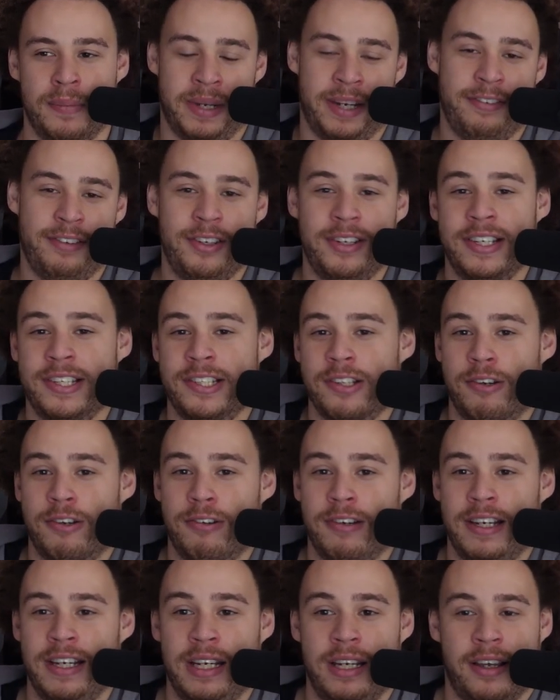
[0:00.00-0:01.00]
But if you
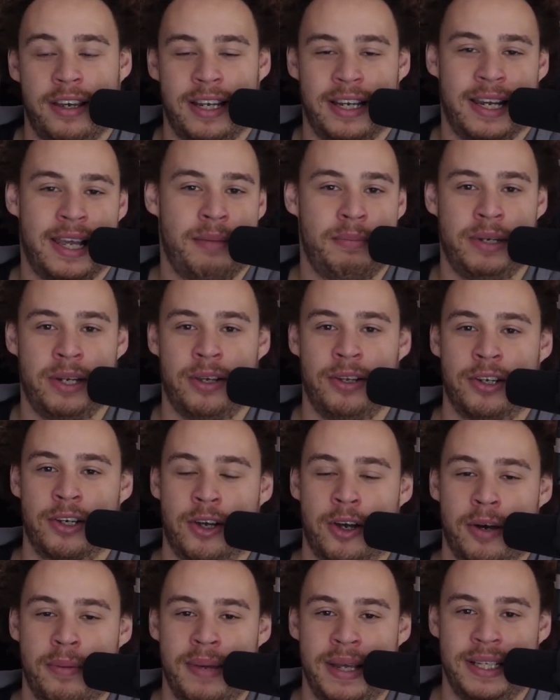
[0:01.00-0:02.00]
disagree, like let me know in the
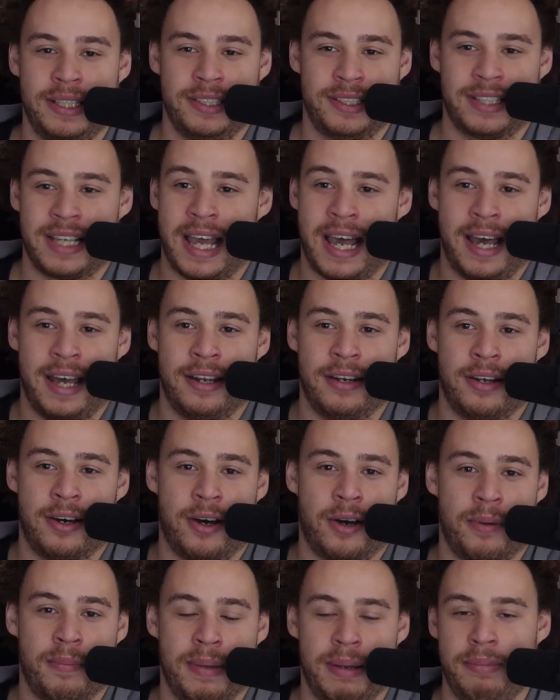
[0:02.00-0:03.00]
comments and
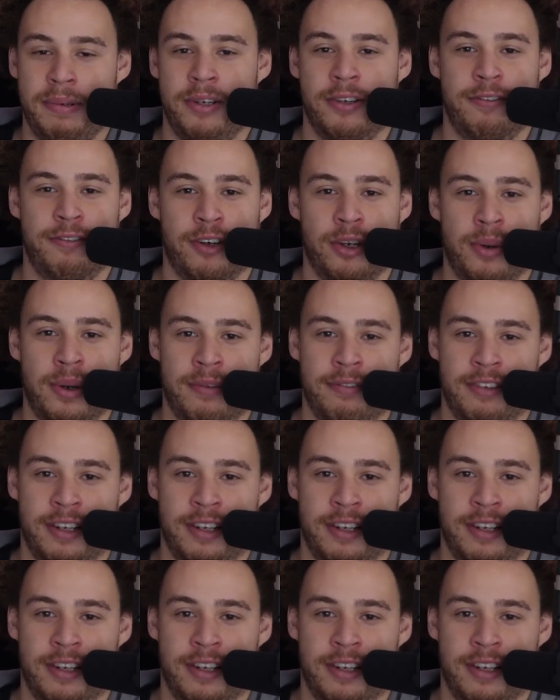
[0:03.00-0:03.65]
I'll maybe do a follow-up